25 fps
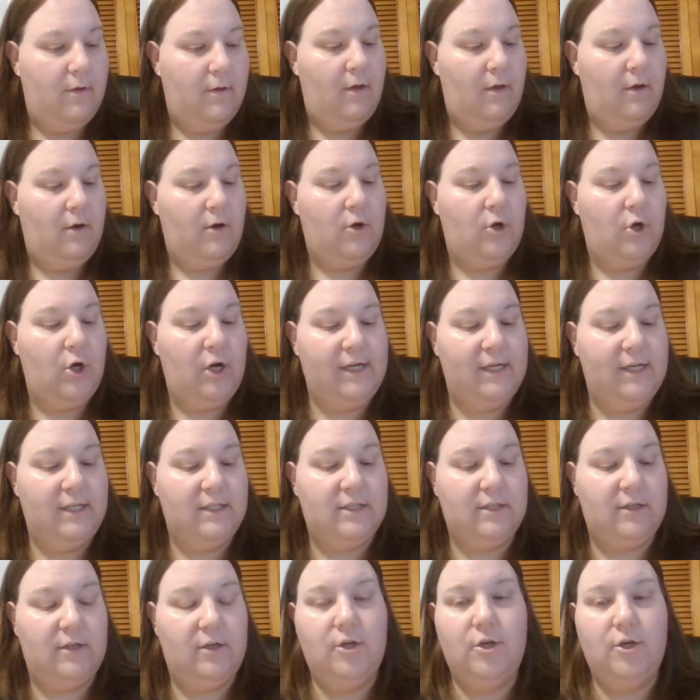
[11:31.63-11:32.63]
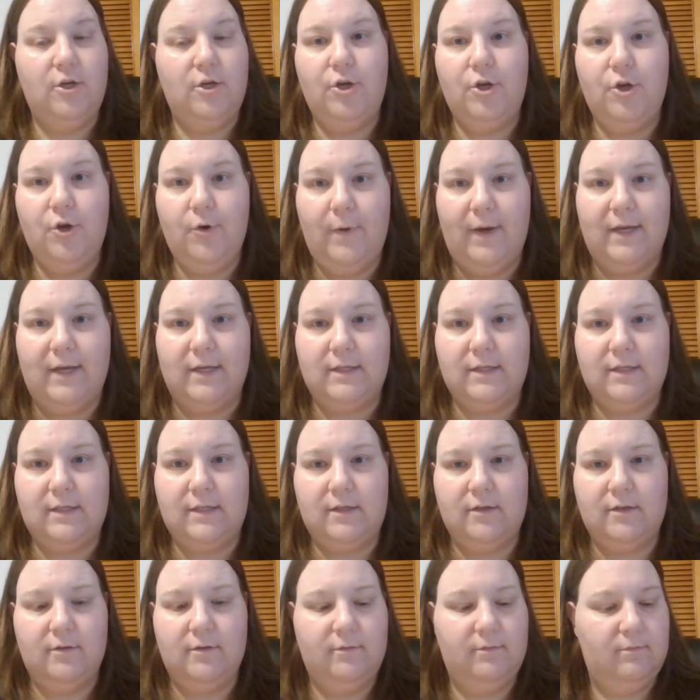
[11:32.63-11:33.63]
Cricut's
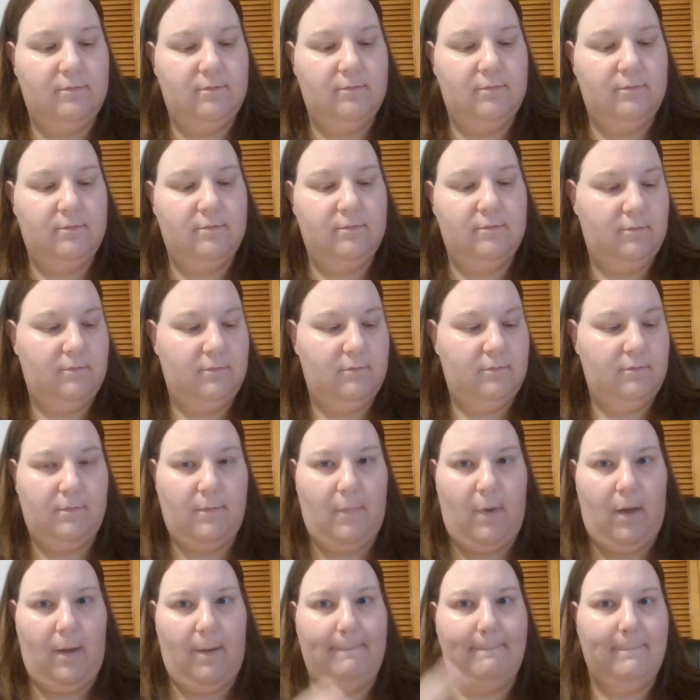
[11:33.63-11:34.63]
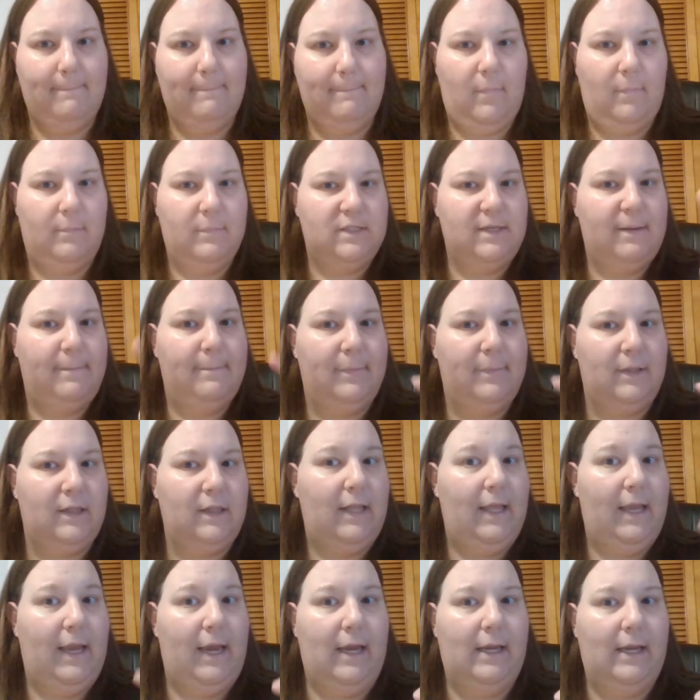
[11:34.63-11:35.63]
newest, I say
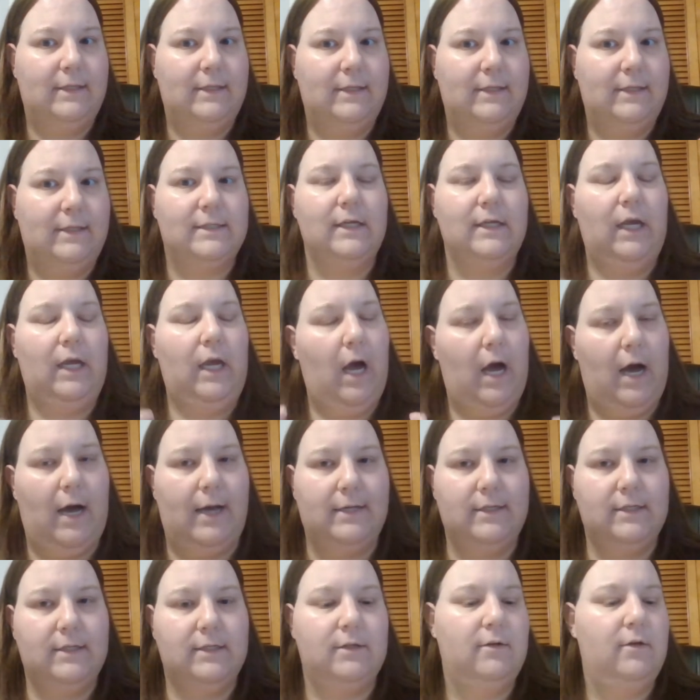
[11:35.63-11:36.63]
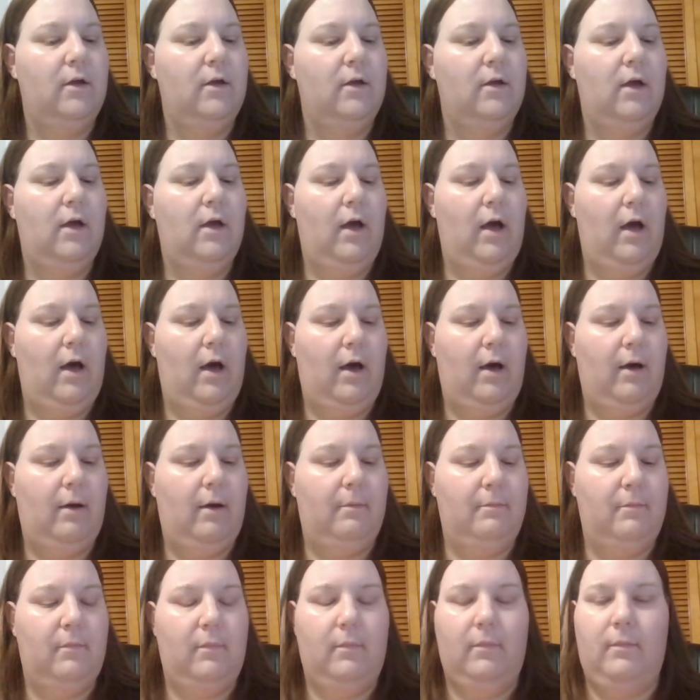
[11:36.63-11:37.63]
blade, it doesn't cut,
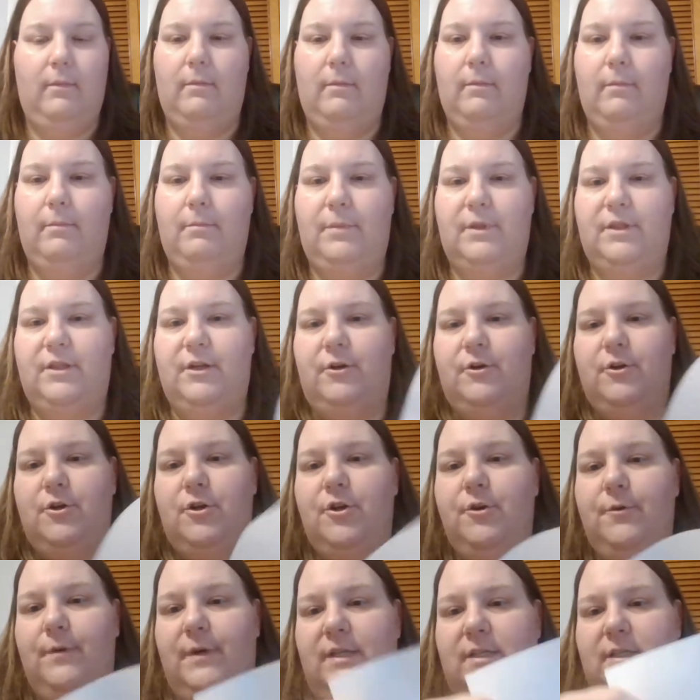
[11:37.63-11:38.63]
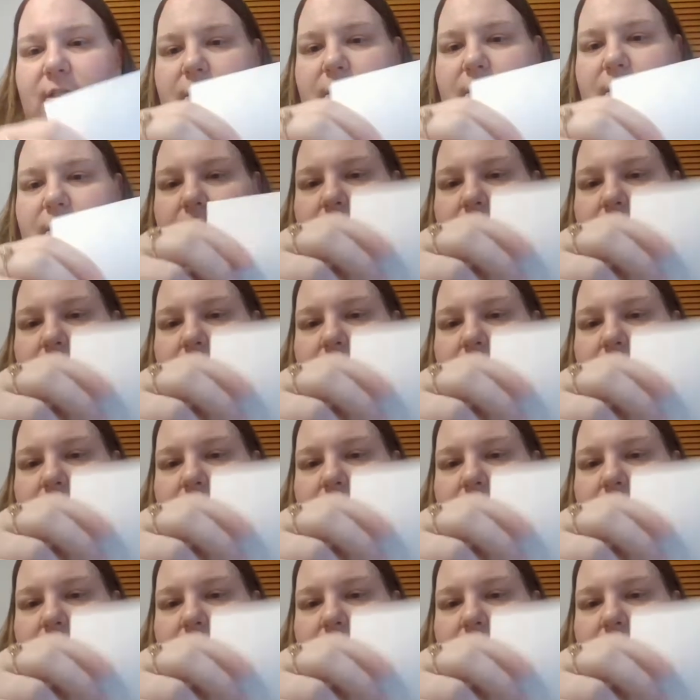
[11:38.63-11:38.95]
but their newest